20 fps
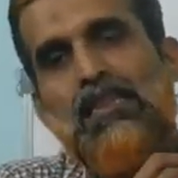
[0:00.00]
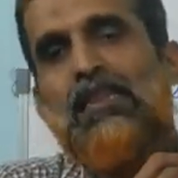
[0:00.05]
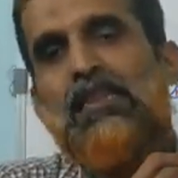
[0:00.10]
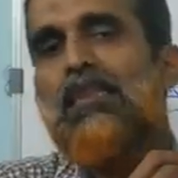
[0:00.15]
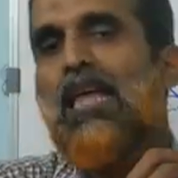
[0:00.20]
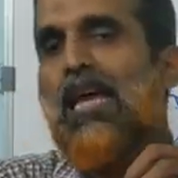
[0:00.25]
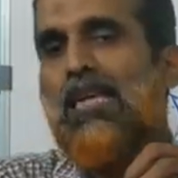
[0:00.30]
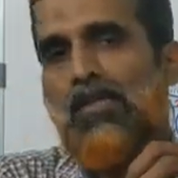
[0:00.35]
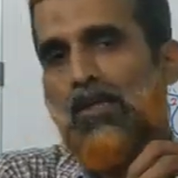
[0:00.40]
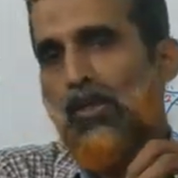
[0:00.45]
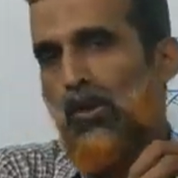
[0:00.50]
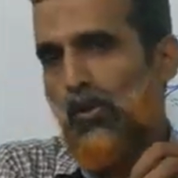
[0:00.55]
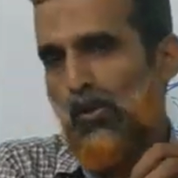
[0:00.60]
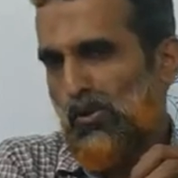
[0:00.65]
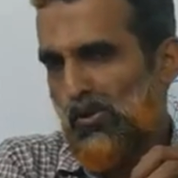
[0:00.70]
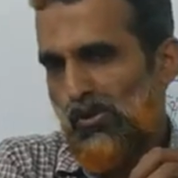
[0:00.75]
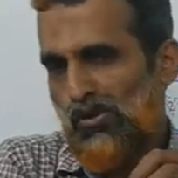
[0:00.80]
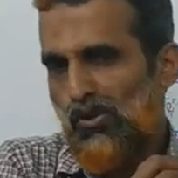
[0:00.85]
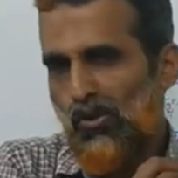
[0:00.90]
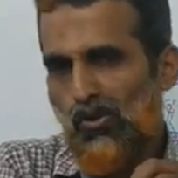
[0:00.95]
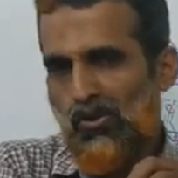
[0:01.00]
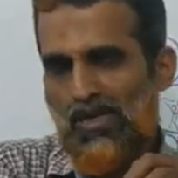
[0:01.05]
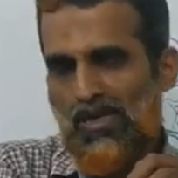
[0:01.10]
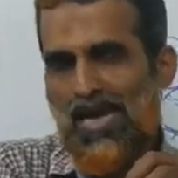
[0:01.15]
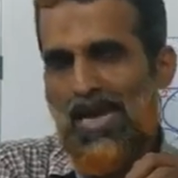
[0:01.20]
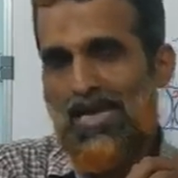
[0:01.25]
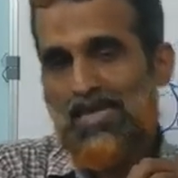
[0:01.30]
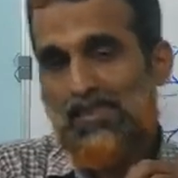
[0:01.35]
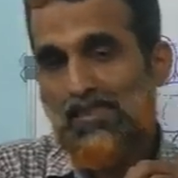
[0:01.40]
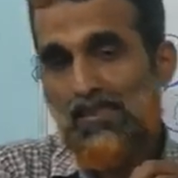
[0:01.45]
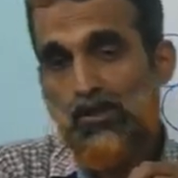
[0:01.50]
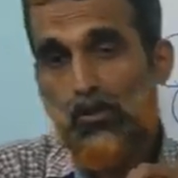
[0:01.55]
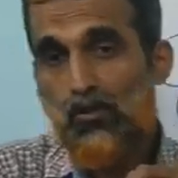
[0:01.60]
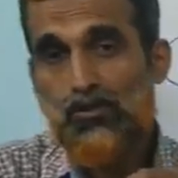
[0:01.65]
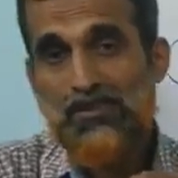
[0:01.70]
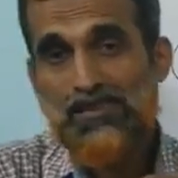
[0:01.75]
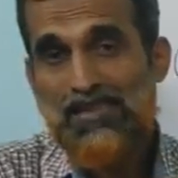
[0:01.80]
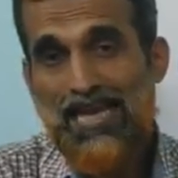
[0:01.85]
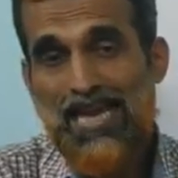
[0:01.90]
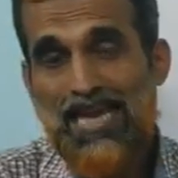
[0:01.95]
that close, not as
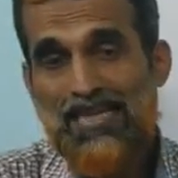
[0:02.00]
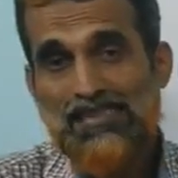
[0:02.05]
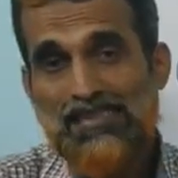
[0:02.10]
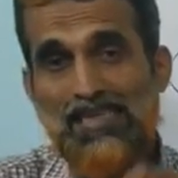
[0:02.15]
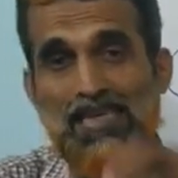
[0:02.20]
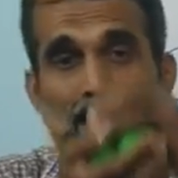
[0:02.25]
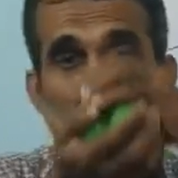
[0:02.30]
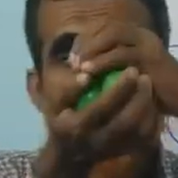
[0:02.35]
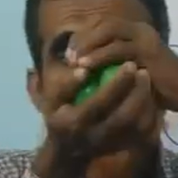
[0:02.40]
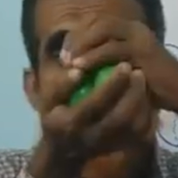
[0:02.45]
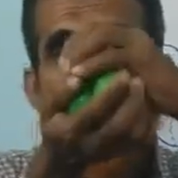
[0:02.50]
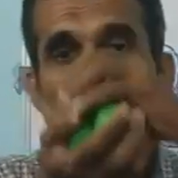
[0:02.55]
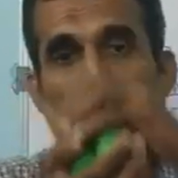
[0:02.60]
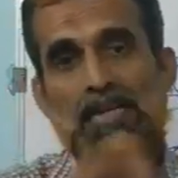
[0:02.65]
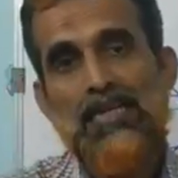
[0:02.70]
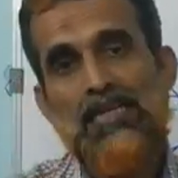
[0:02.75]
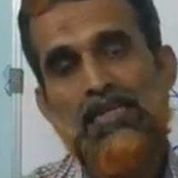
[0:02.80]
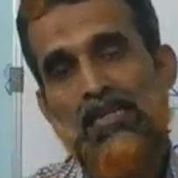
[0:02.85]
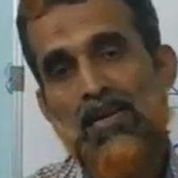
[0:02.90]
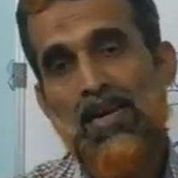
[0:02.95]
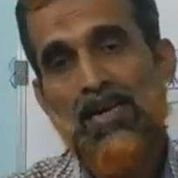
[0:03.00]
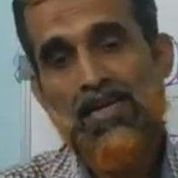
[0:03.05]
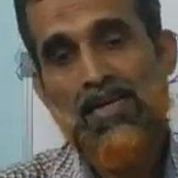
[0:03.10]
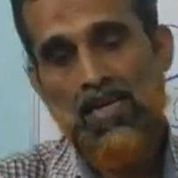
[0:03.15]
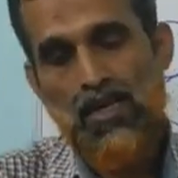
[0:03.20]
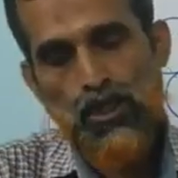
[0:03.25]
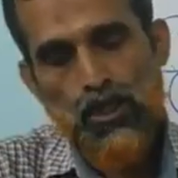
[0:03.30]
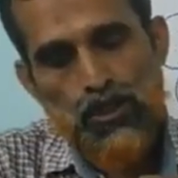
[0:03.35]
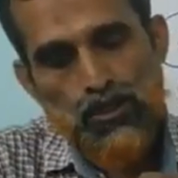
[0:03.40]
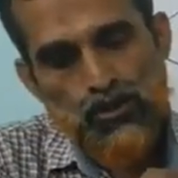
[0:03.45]
close as in tetrahedral.